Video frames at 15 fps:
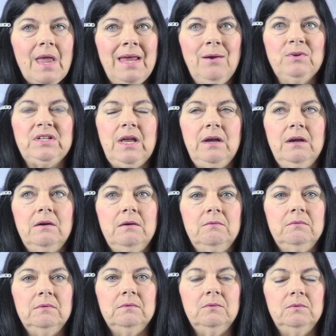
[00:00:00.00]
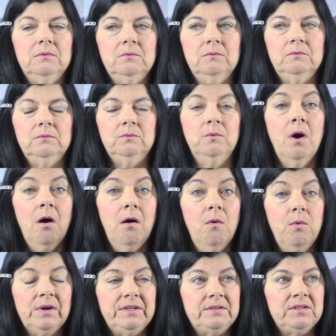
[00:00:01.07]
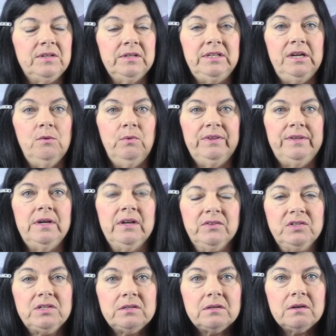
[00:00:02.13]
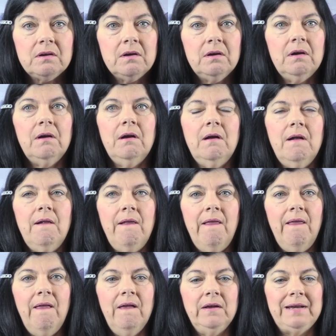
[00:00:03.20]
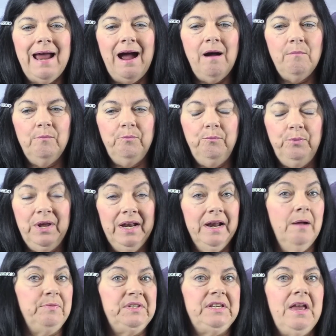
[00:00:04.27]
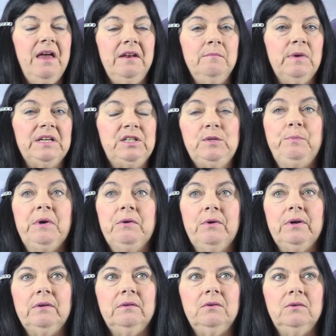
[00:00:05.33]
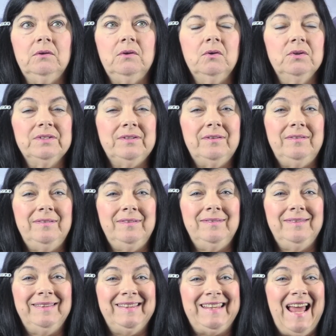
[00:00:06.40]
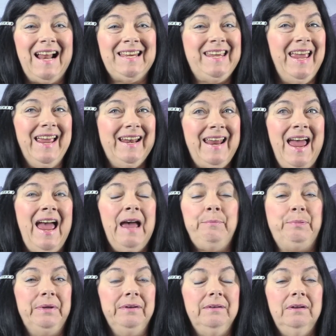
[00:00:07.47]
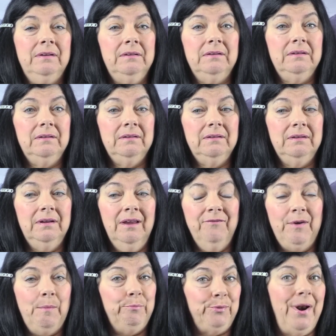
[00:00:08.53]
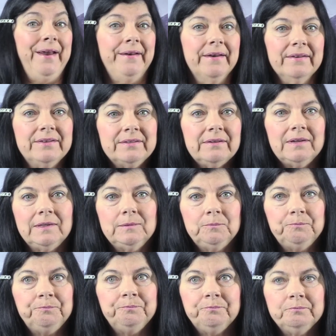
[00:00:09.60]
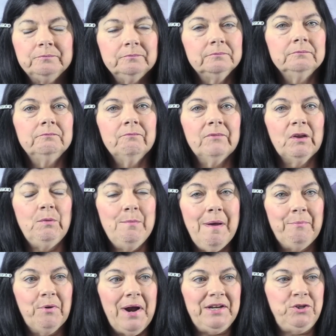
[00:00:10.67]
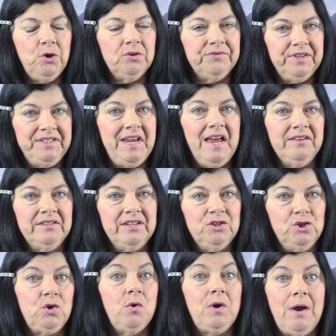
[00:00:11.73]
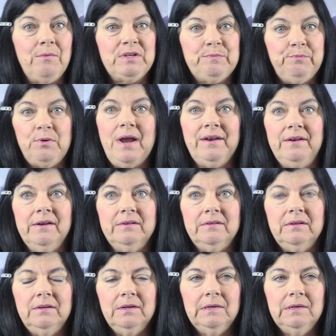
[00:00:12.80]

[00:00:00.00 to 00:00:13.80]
And I was like, whoa, what's the deal with this? Now I'm getting upset in my spirit because that can't happen if I'm pregnant. remember, I took the test and showed I was pregnant.